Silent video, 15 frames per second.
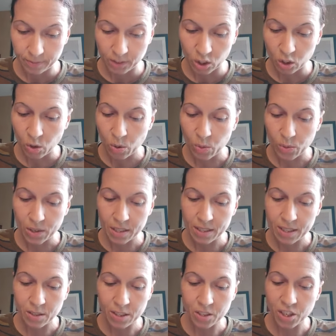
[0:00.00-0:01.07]
So
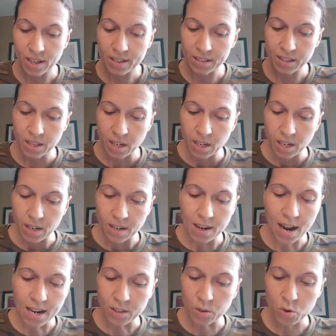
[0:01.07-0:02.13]
this is just
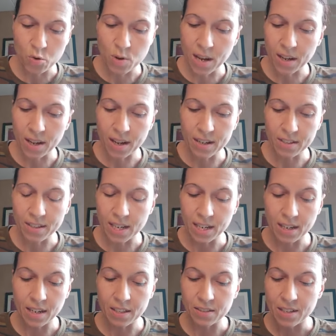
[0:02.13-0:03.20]
not so you can get a
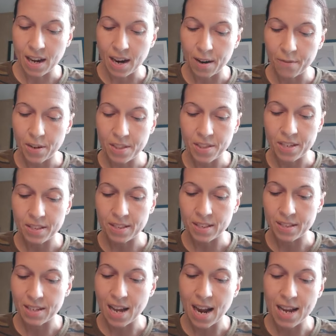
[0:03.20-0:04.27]
ticket into heaven. This
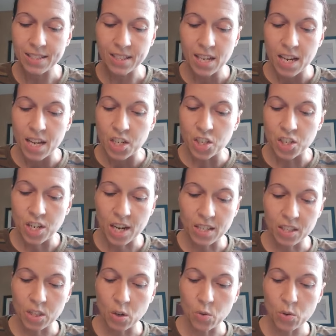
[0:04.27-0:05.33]
is not
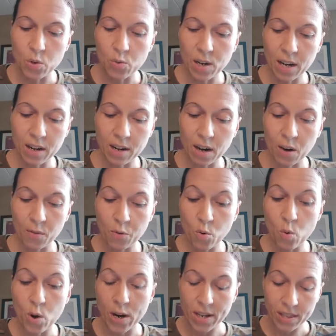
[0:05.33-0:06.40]
just so you can
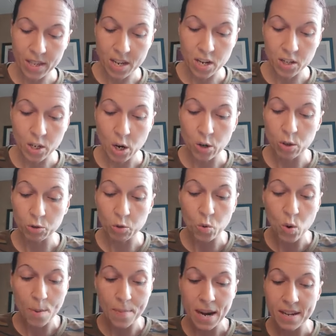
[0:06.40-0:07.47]
avoid the eternal
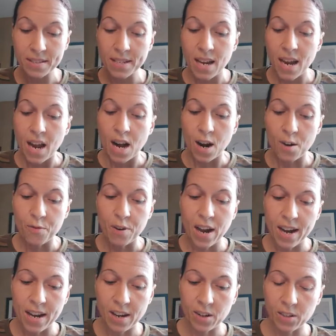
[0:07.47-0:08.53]
torment of
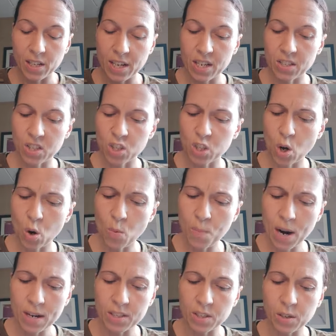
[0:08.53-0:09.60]
hell. It's so
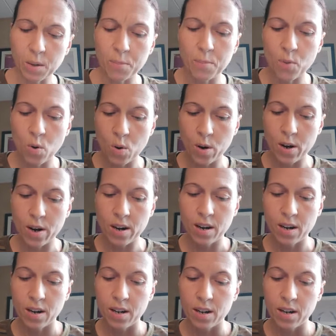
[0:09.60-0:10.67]
much
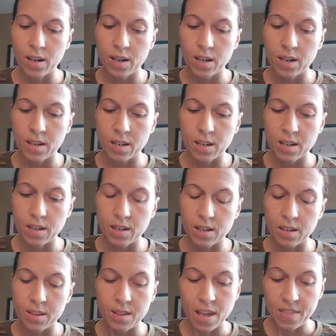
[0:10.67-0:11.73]
more
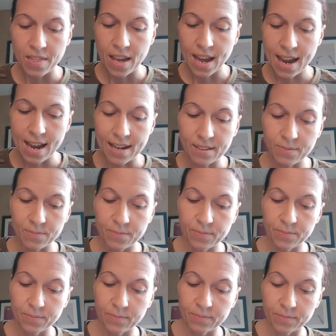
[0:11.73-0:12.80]
than that.
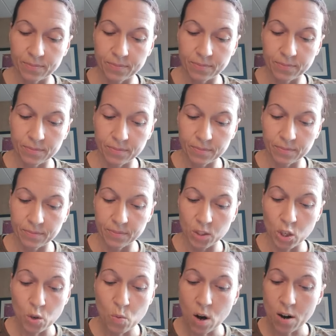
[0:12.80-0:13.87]

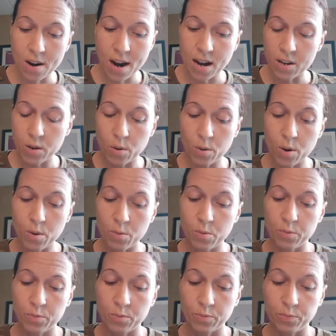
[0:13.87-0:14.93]
You are not your
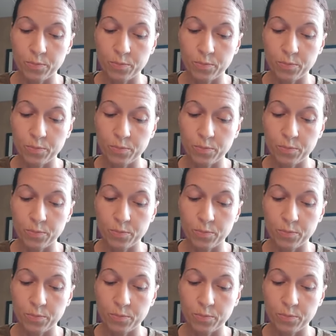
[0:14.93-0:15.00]
own.